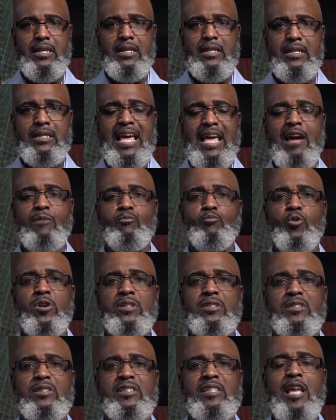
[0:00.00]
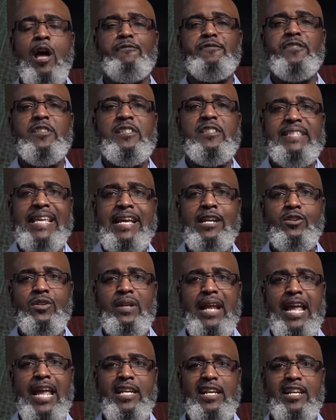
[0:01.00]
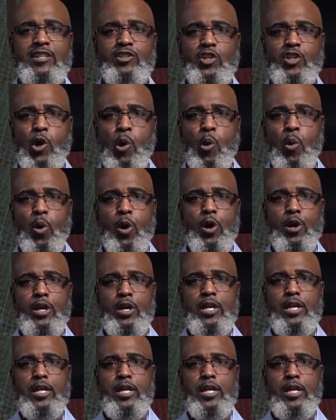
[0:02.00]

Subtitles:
that was self-centered at its core.